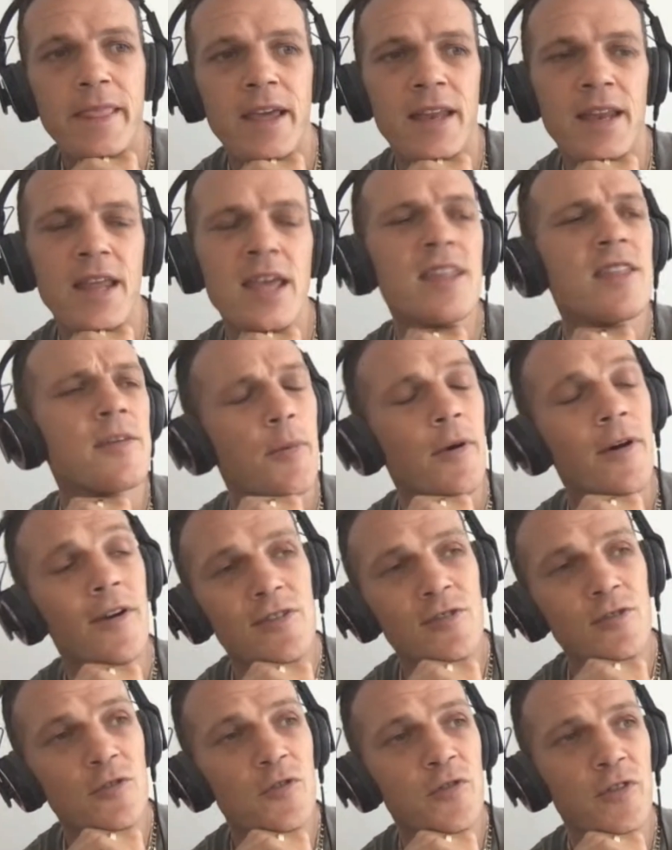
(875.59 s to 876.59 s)
and he's a
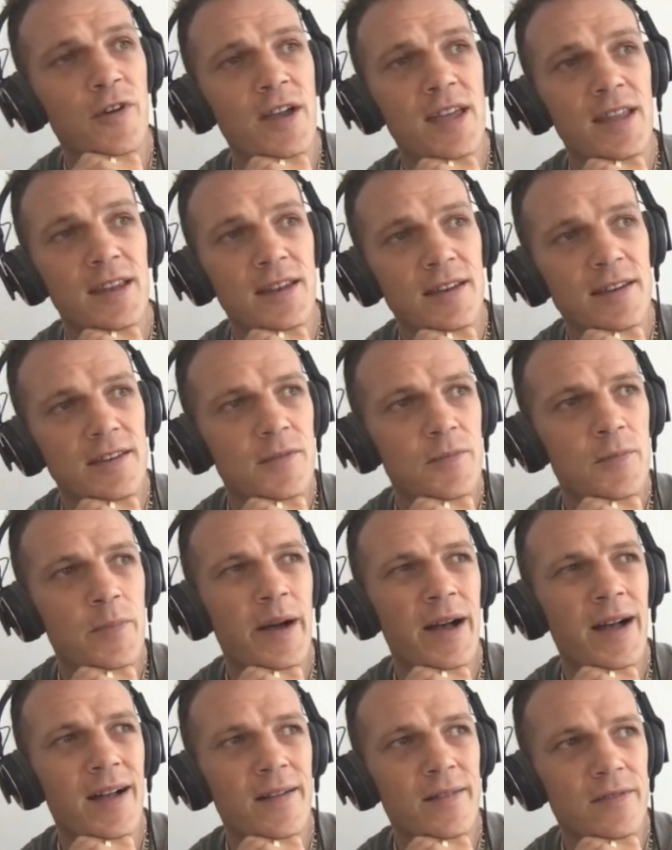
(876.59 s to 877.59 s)
personal friend,
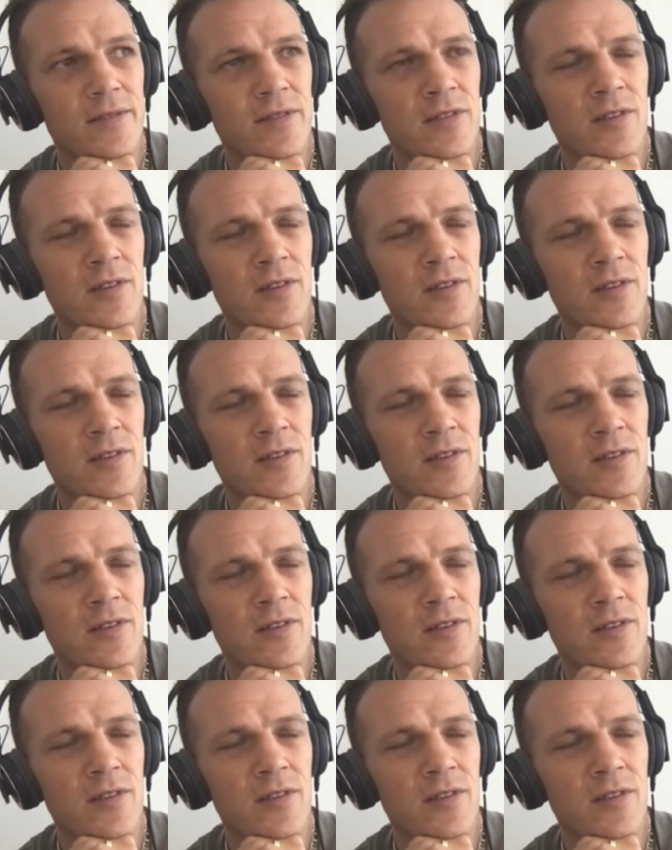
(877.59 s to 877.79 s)
but